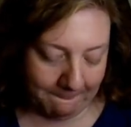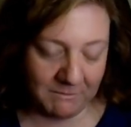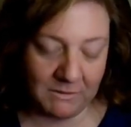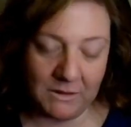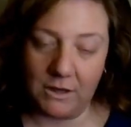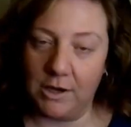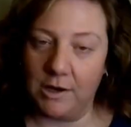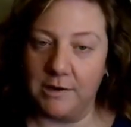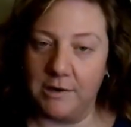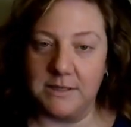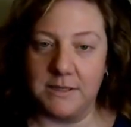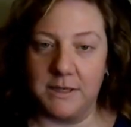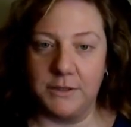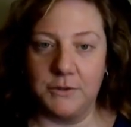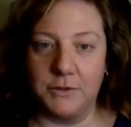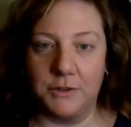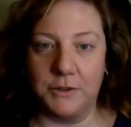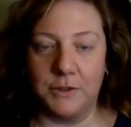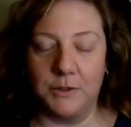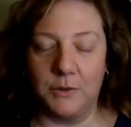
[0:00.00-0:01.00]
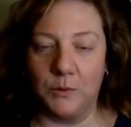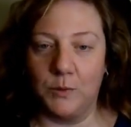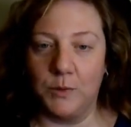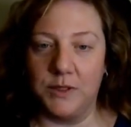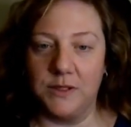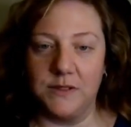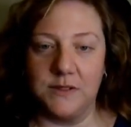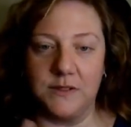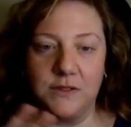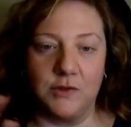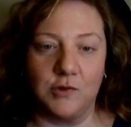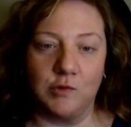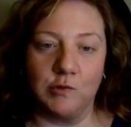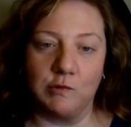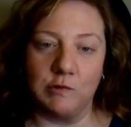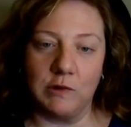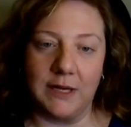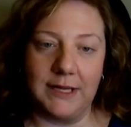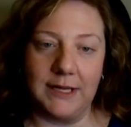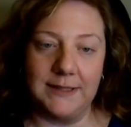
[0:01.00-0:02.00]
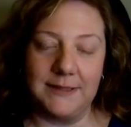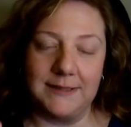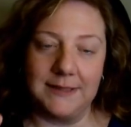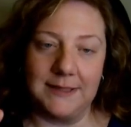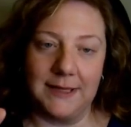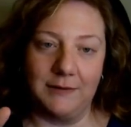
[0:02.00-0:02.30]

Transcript: The horizontal was great.